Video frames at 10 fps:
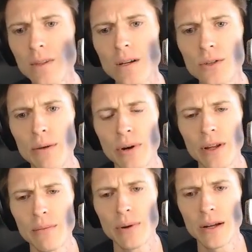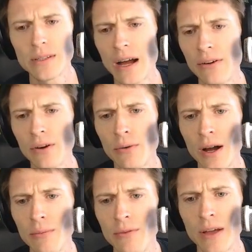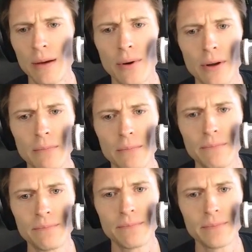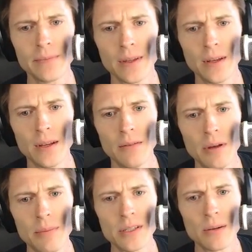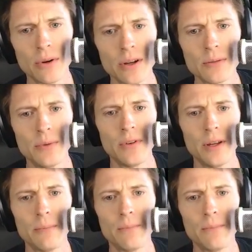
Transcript: So I'm pretty impressed. I don't know why I moved that pawn. Maybe someone else moved it.